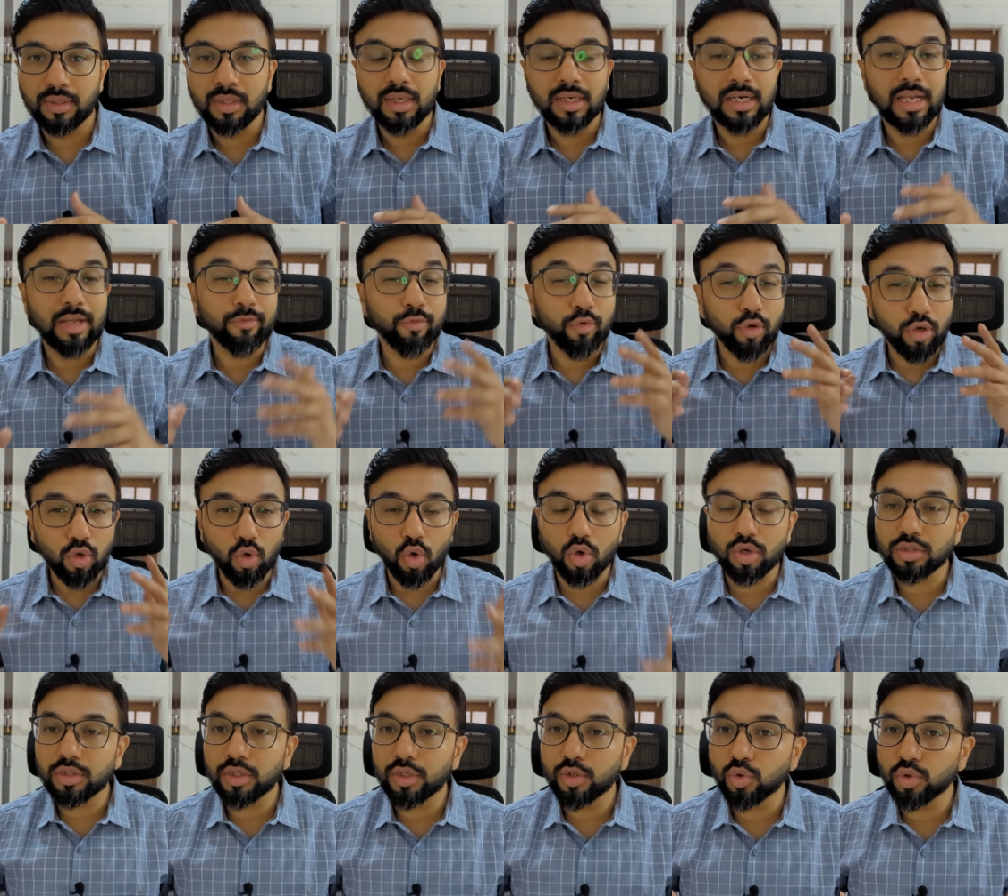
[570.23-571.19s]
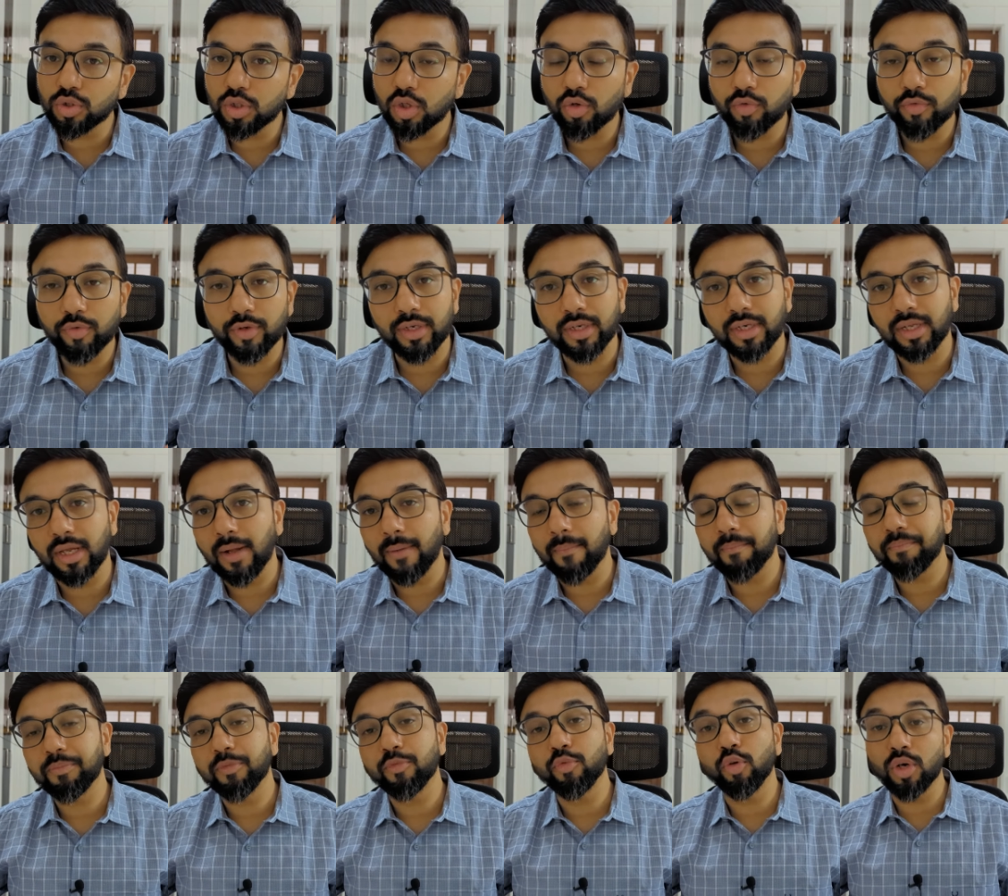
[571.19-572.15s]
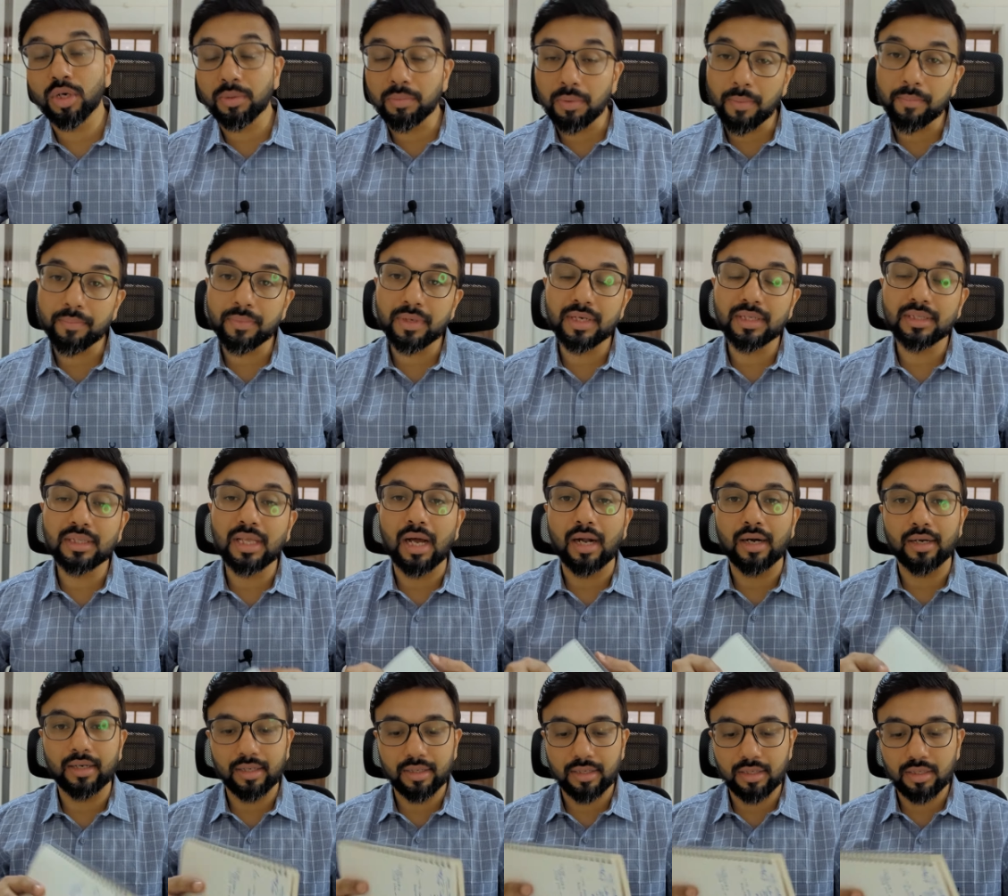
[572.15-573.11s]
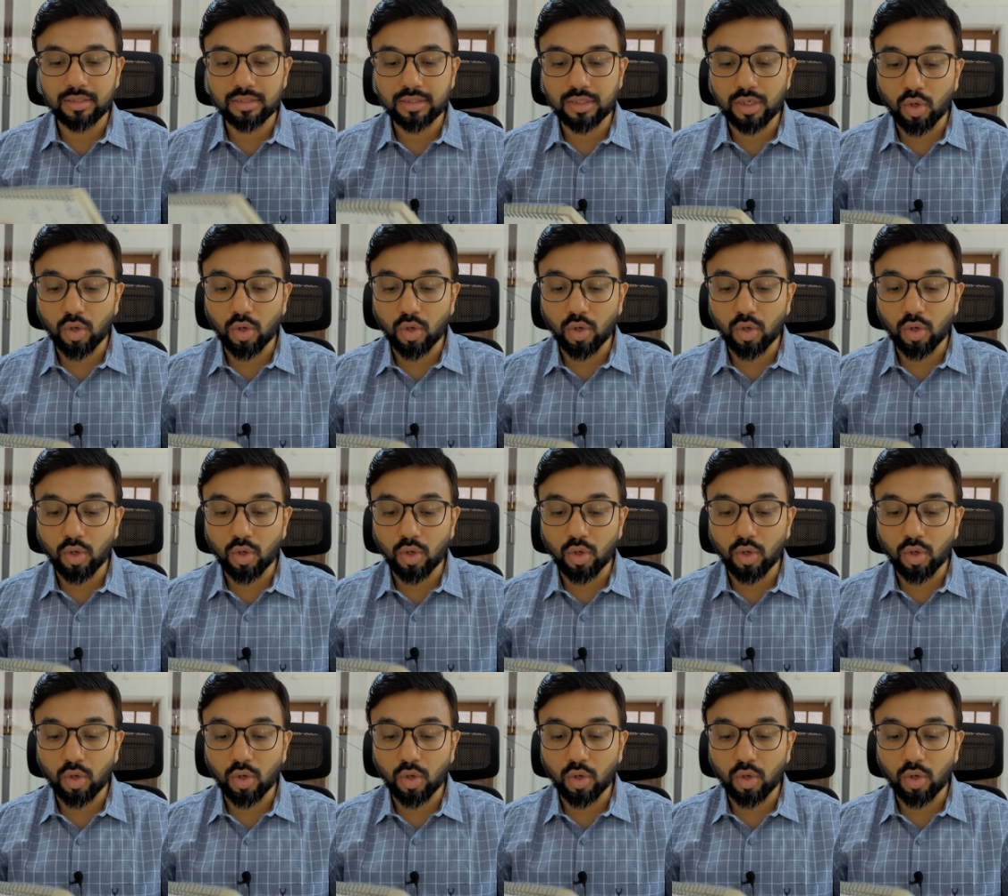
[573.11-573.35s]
Like for Constitution of India, for remembering the articles.